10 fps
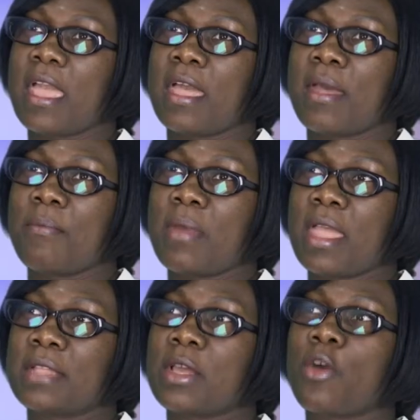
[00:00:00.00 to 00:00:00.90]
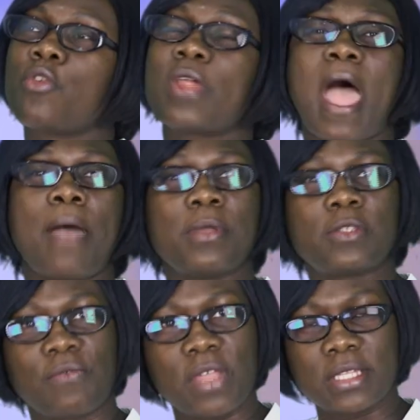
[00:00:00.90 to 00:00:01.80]
it a good
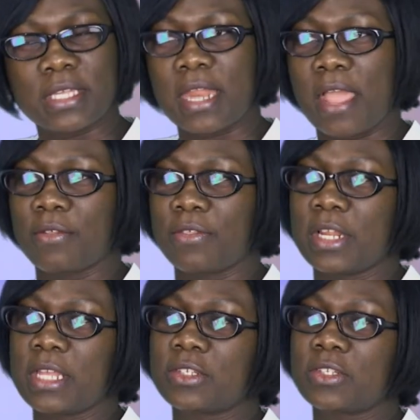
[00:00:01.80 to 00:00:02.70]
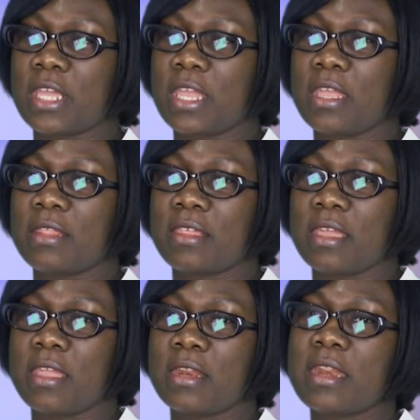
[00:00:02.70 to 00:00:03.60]
habit of eating healthily is
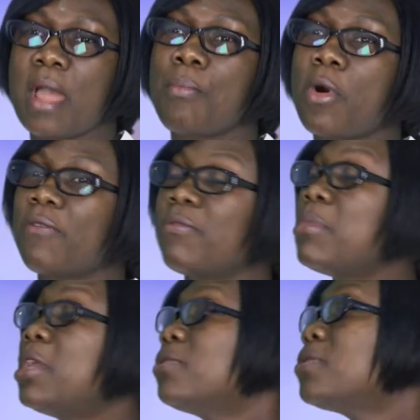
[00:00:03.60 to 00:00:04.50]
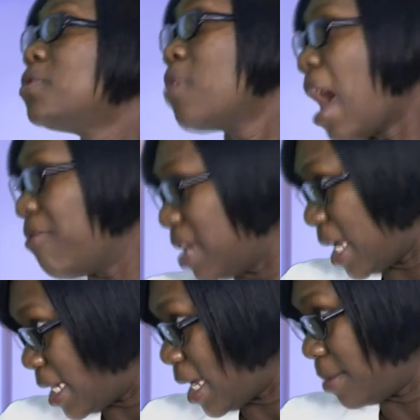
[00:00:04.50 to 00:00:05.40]
the number of meals you have in
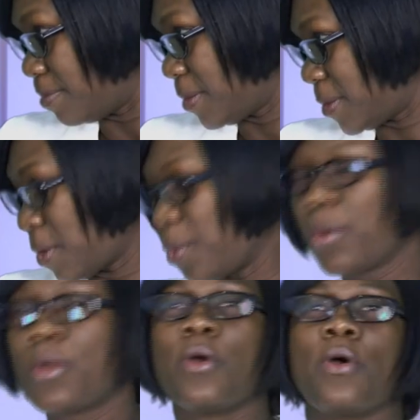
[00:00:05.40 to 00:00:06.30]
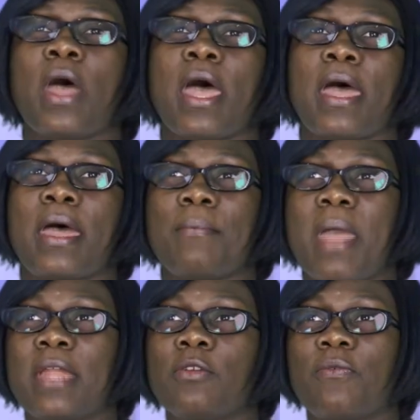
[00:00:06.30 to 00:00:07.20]
a day. So
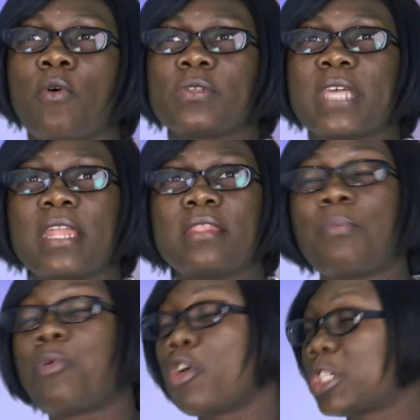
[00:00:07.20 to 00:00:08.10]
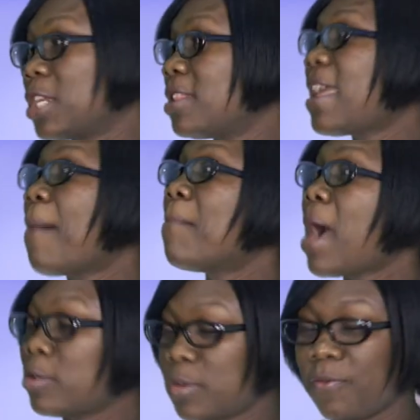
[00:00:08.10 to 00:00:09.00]
and of course, and then the portion, the
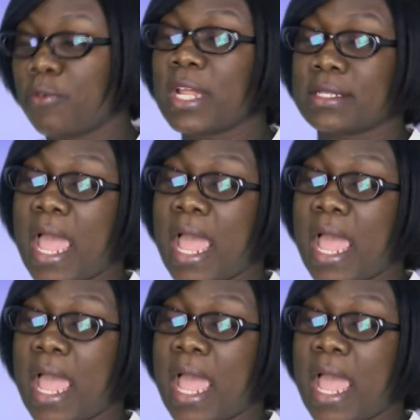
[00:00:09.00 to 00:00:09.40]
amount of food that's